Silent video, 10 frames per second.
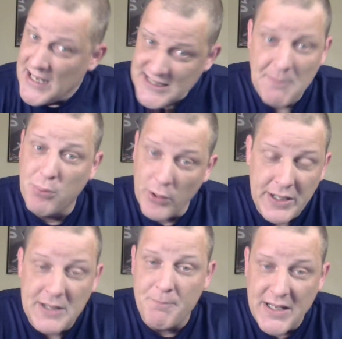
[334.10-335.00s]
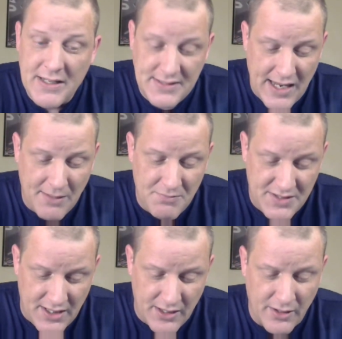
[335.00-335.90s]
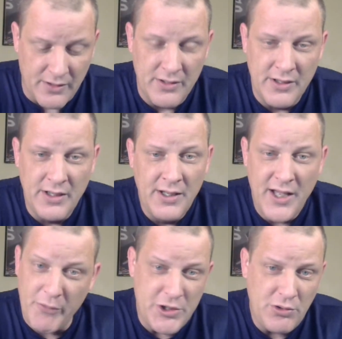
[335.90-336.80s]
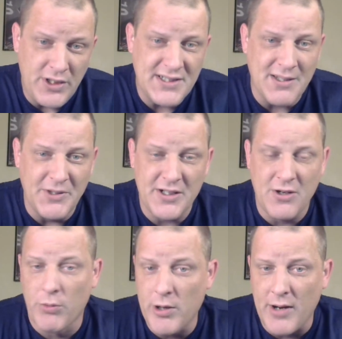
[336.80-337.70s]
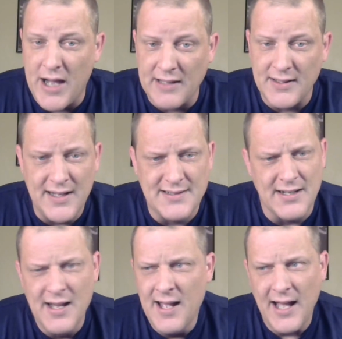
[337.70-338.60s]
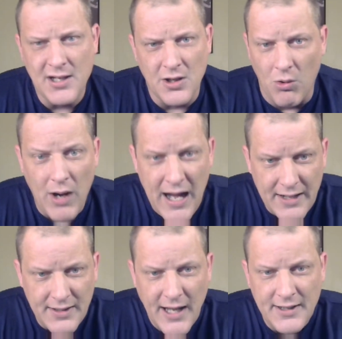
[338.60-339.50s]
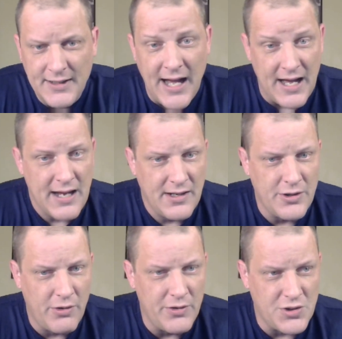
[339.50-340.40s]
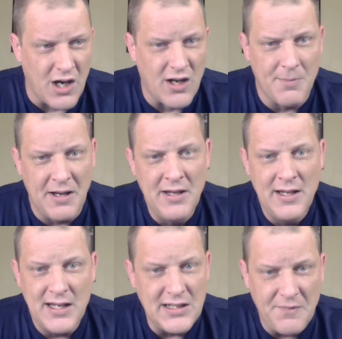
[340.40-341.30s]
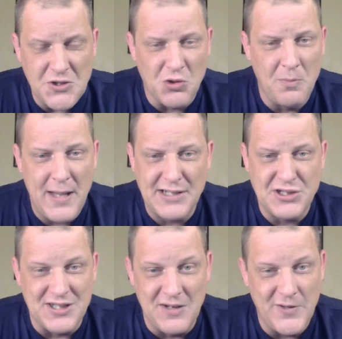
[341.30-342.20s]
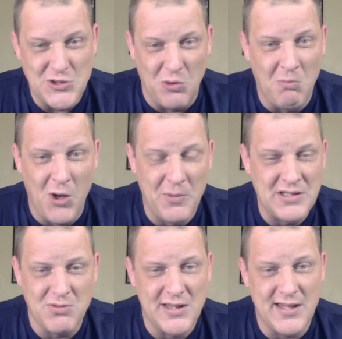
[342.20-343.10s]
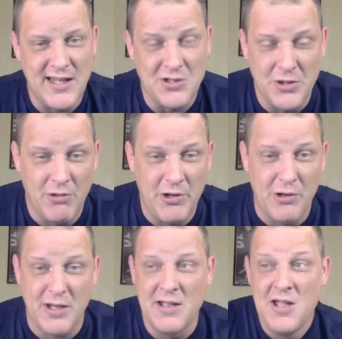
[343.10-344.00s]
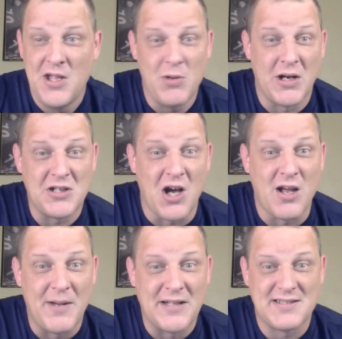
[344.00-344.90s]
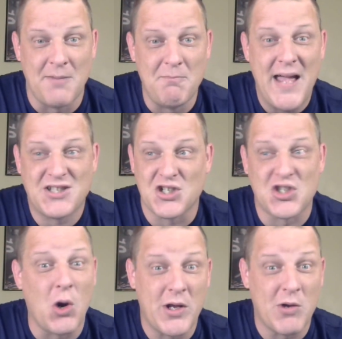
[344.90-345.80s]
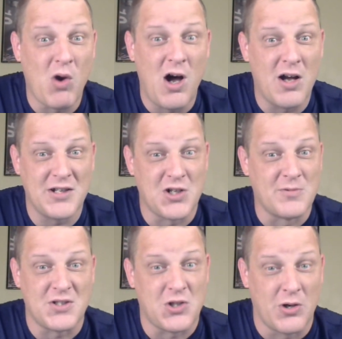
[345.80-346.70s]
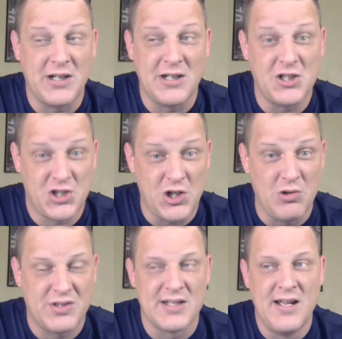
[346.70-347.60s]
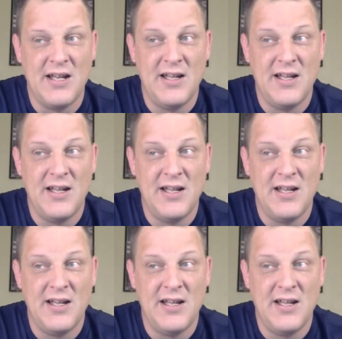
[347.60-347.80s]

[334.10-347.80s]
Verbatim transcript: it's a pretty big damn deal. And when you look at some of the career highlights, and I could go on and on and on, you know, and you talk about individual matches, individual moments with Antonio Inoki. You want to talk about some matches going wrong in terms of turning into shoots.